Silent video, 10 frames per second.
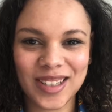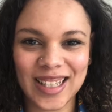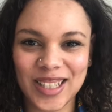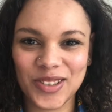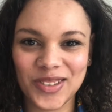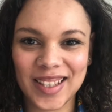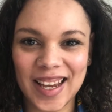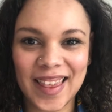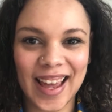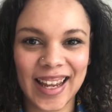did you see
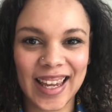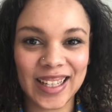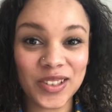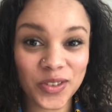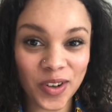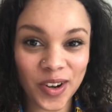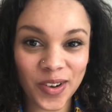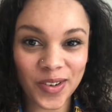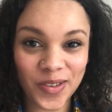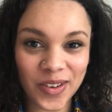that
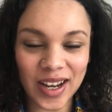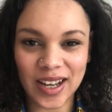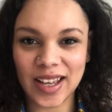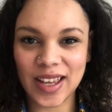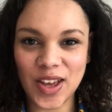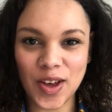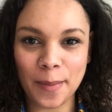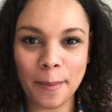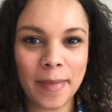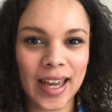intro?
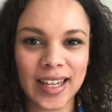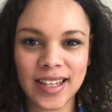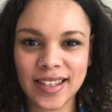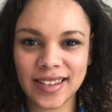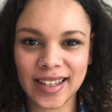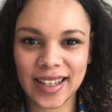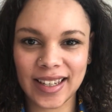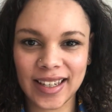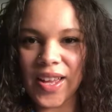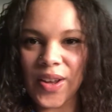
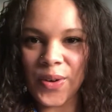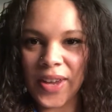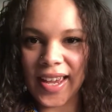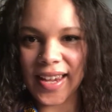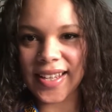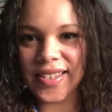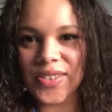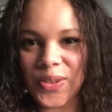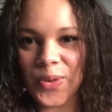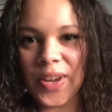Amazing. Okay,
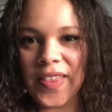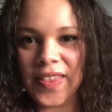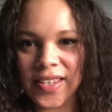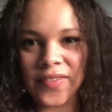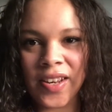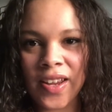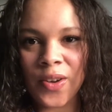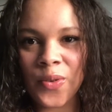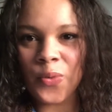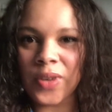so in this
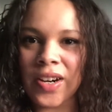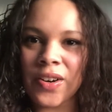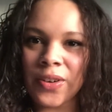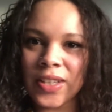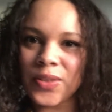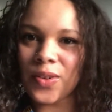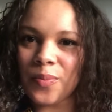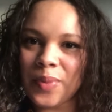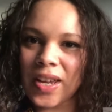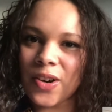video we are going to
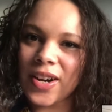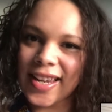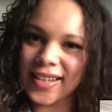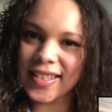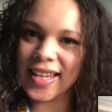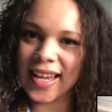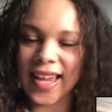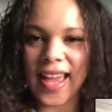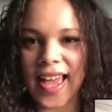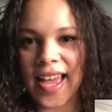compare Helsinki
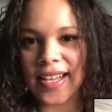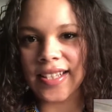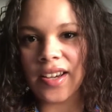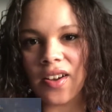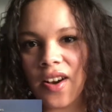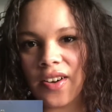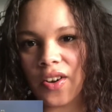and Hong